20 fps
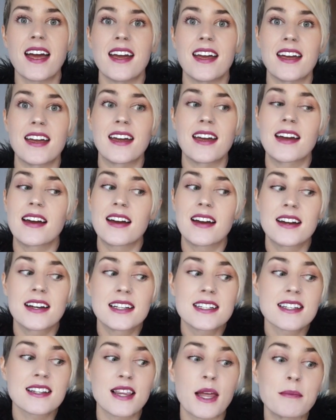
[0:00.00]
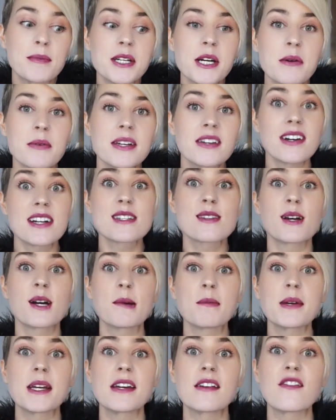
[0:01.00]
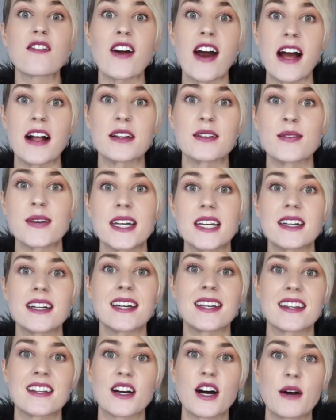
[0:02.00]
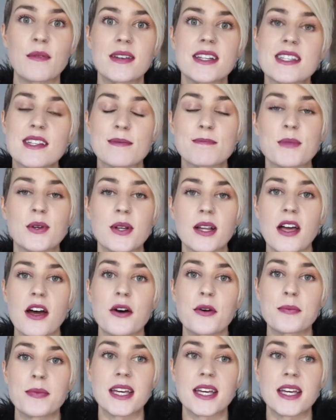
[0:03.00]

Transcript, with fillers: and let me know what you guys are gonna be for Halloween in the comments below,